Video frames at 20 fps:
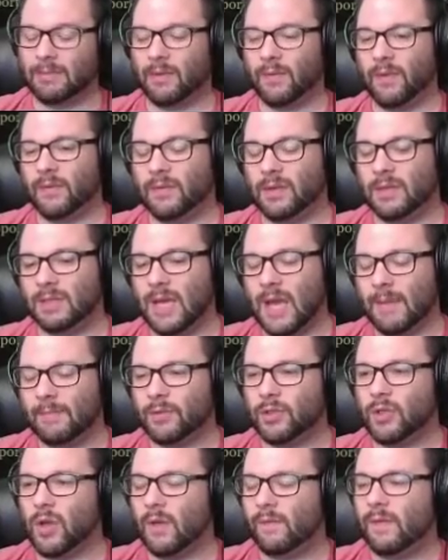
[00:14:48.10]
up to 15
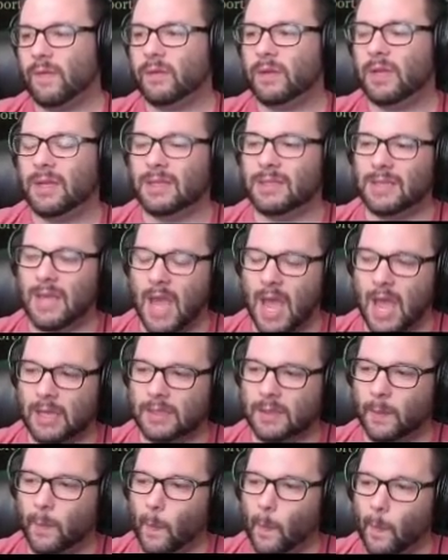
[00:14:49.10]
times, so at 15
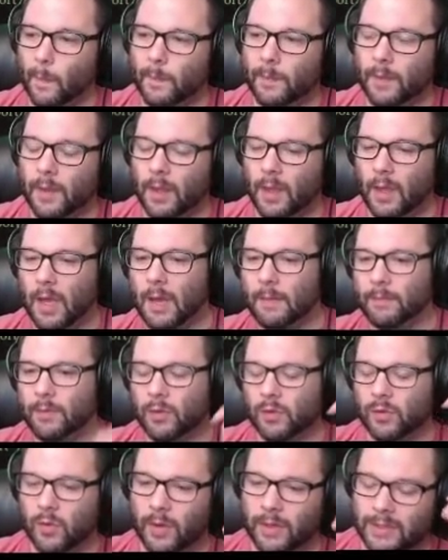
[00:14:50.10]
stacks,
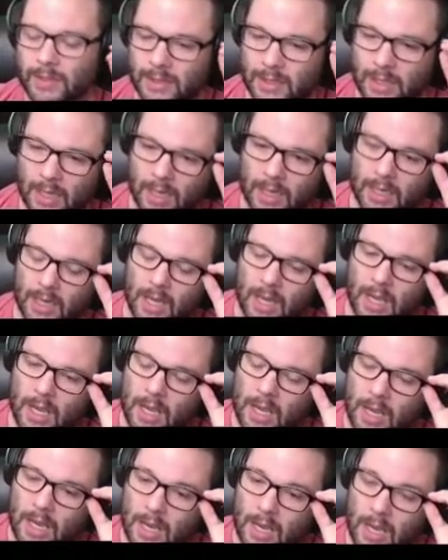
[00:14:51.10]
you're going to gain
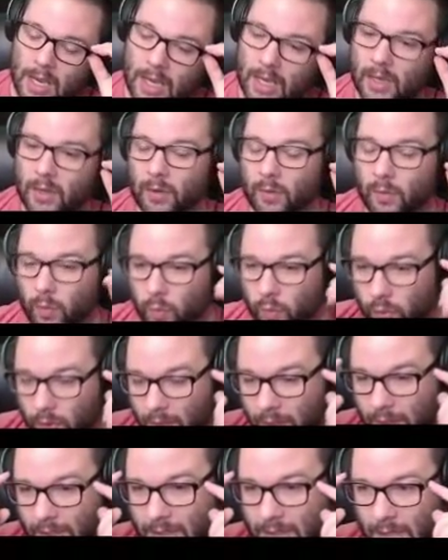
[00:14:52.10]
a
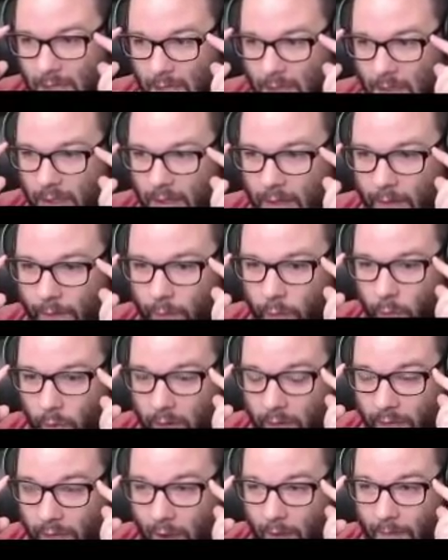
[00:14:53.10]
really solid
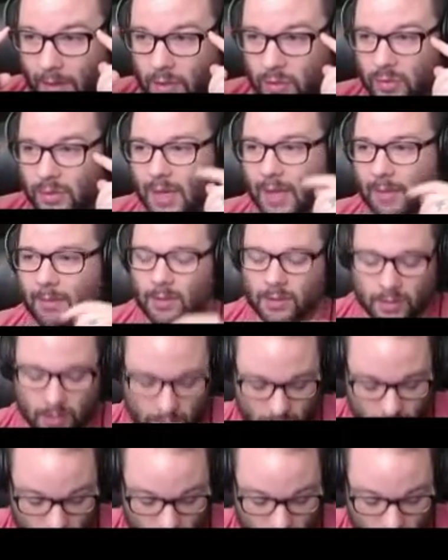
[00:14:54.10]
45 extra damage